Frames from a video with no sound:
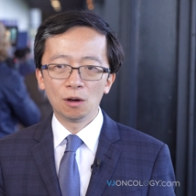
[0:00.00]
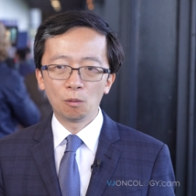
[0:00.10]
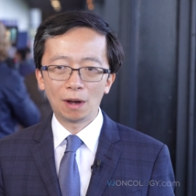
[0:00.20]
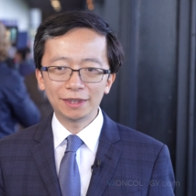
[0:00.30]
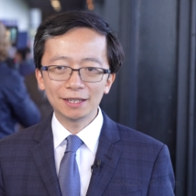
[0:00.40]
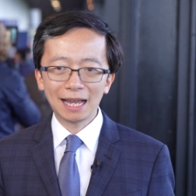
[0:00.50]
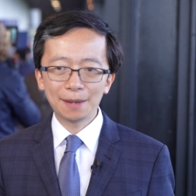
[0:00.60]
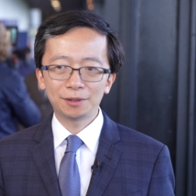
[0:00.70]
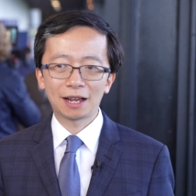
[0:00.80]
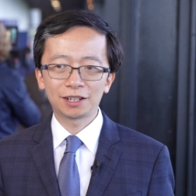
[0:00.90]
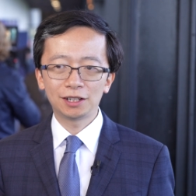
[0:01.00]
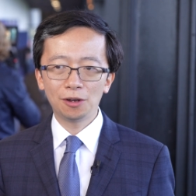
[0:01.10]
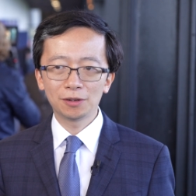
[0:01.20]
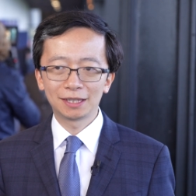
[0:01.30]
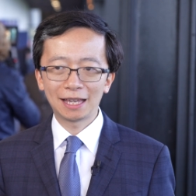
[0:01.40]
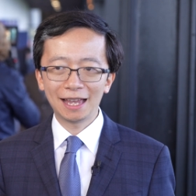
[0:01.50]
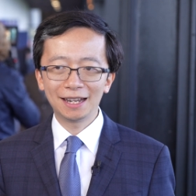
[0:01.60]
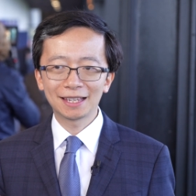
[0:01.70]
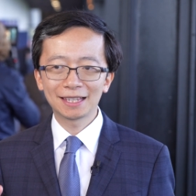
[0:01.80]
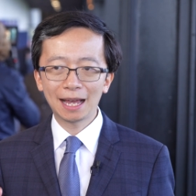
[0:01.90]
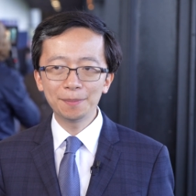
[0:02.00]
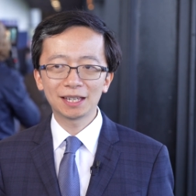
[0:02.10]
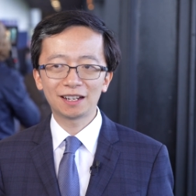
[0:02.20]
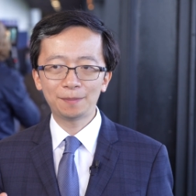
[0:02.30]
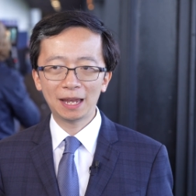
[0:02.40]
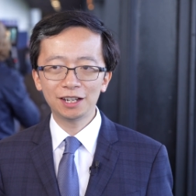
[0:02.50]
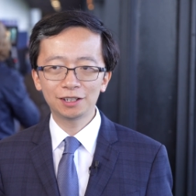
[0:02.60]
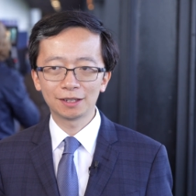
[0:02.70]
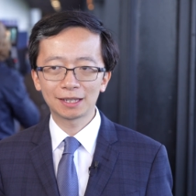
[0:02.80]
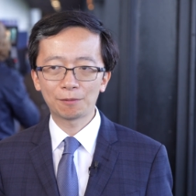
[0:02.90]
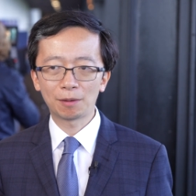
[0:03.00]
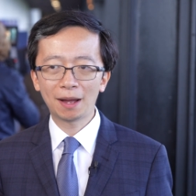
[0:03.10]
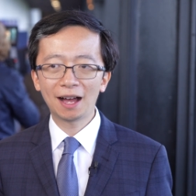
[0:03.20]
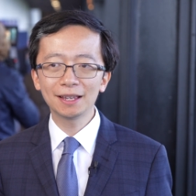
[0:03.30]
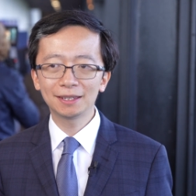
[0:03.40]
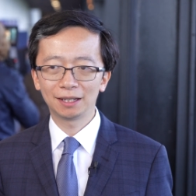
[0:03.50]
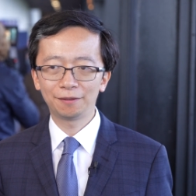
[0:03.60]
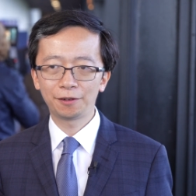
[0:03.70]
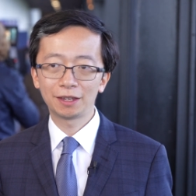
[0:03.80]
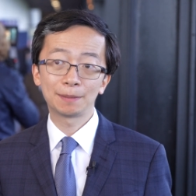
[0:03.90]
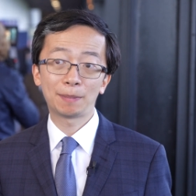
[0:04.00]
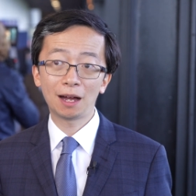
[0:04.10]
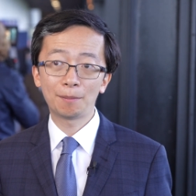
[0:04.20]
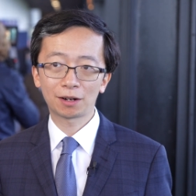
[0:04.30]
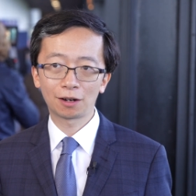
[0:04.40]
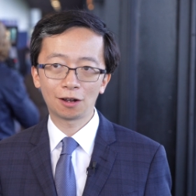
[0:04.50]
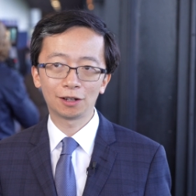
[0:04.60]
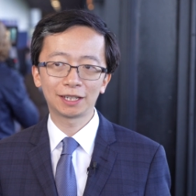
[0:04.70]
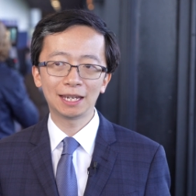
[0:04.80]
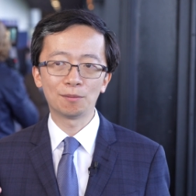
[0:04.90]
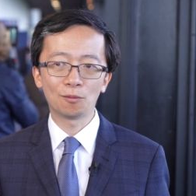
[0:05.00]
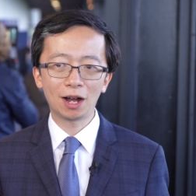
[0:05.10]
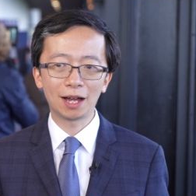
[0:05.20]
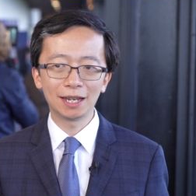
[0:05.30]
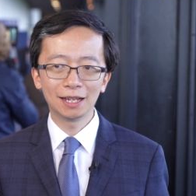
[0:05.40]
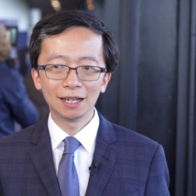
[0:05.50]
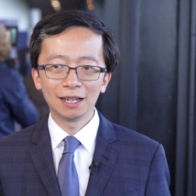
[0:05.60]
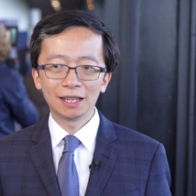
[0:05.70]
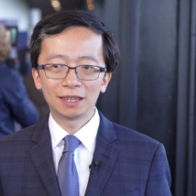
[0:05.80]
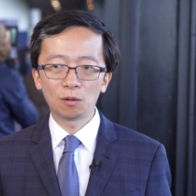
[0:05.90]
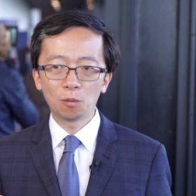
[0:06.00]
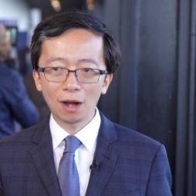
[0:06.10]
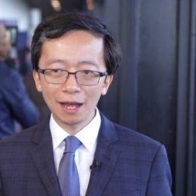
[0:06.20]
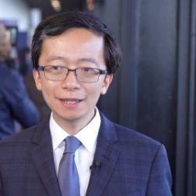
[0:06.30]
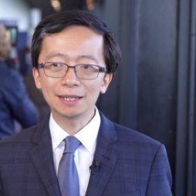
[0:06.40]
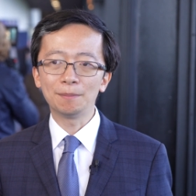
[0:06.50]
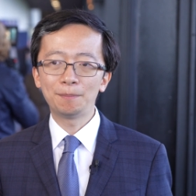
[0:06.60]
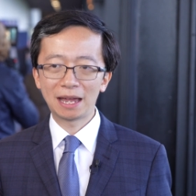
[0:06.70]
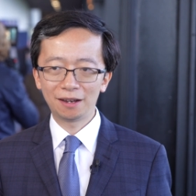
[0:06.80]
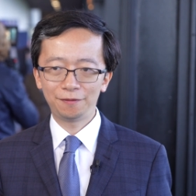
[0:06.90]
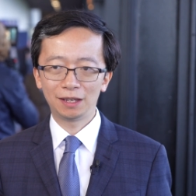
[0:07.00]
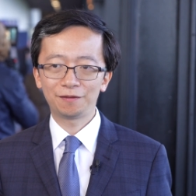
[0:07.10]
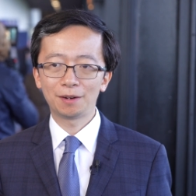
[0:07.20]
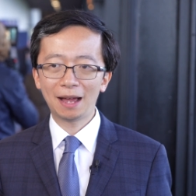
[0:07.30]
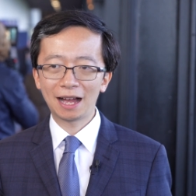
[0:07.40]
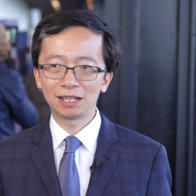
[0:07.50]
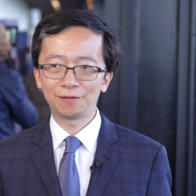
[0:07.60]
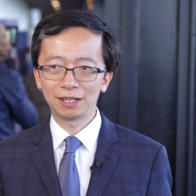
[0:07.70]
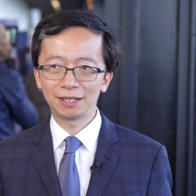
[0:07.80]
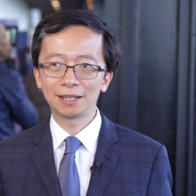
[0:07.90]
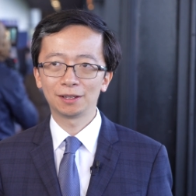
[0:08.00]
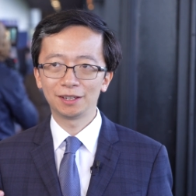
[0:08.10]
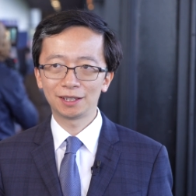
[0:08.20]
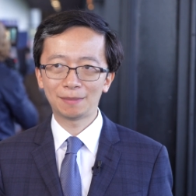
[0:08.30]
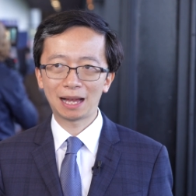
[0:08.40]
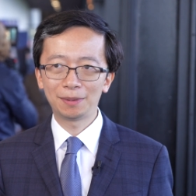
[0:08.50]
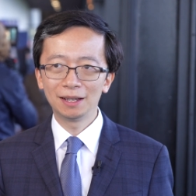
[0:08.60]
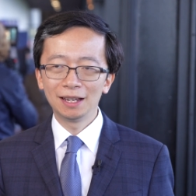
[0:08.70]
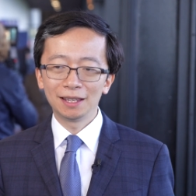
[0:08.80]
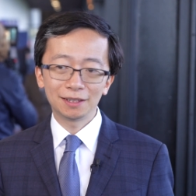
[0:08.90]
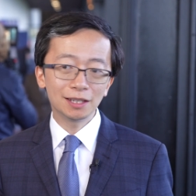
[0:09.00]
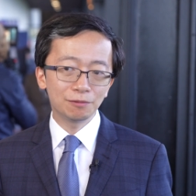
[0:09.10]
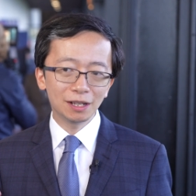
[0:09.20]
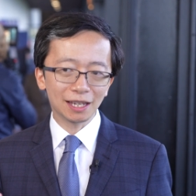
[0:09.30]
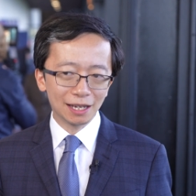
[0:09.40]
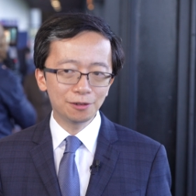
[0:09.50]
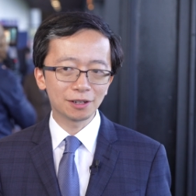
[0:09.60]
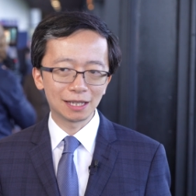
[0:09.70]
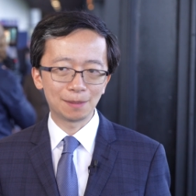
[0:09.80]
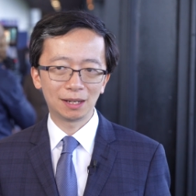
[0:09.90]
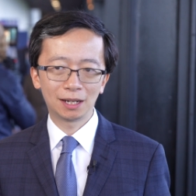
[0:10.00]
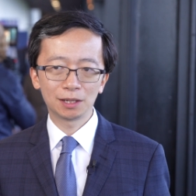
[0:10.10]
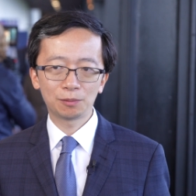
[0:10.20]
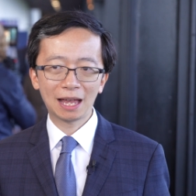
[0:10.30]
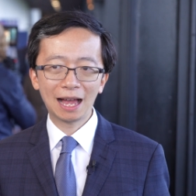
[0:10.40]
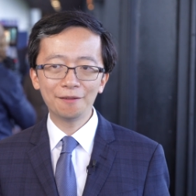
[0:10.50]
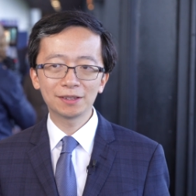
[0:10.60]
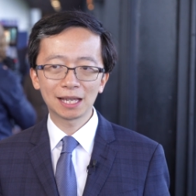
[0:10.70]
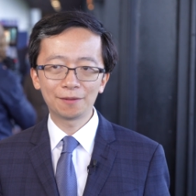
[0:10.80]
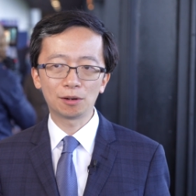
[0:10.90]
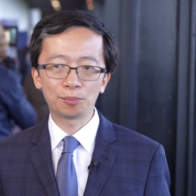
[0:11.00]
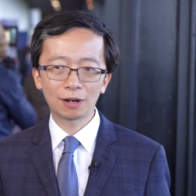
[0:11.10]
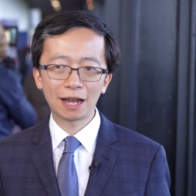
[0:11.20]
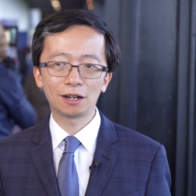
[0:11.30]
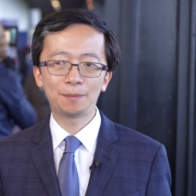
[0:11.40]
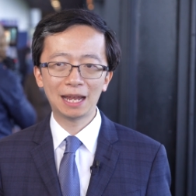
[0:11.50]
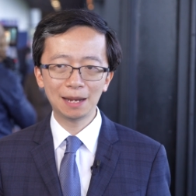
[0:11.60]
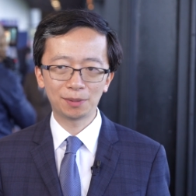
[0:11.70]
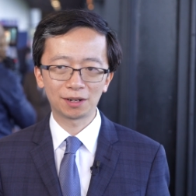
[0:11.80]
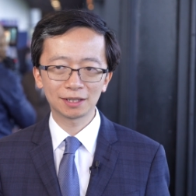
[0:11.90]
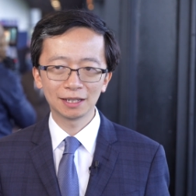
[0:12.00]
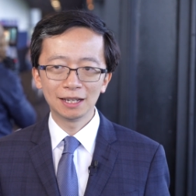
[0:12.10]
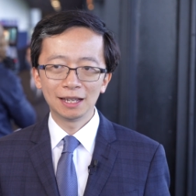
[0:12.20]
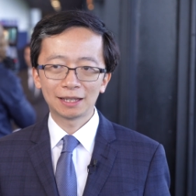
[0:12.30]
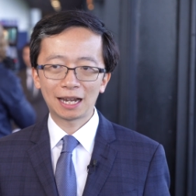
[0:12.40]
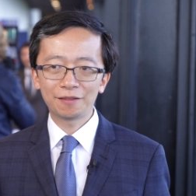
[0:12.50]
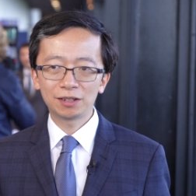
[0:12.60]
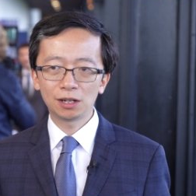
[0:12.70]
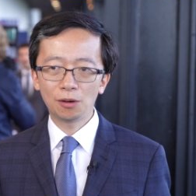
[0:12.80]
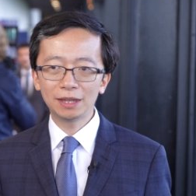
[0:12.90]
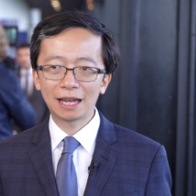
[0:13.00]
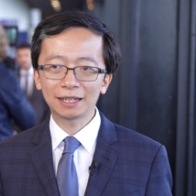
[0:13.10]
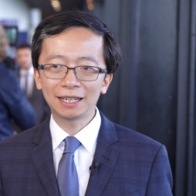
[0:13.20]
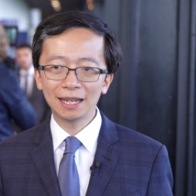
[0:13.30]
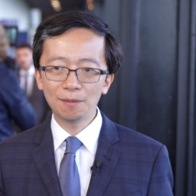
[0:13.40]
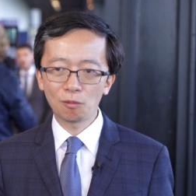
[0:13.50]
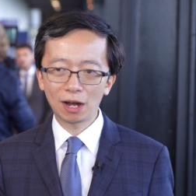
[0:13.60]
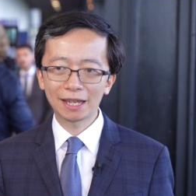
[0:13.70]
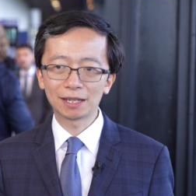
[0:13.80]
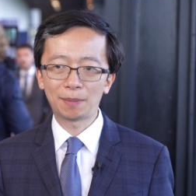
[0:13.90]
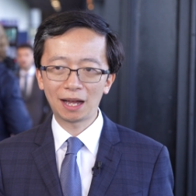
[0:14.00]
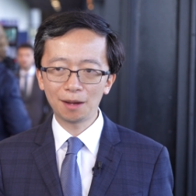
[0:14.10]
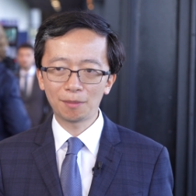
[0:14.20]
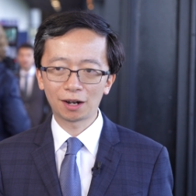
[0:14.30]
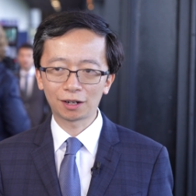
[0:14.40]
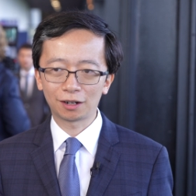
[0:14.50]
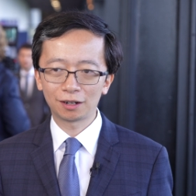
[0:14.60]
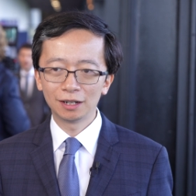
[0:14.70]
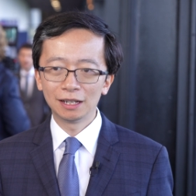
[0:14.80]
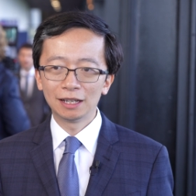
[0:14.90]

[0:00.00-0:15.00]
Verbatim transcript: What this abstract shows is that in a subset of patients that were positive for this biomarker called K I M one, there was benefit from adjuvant atezolizumab. This is really interesting because we have several prior papers that have shown that K I M one as a biomarker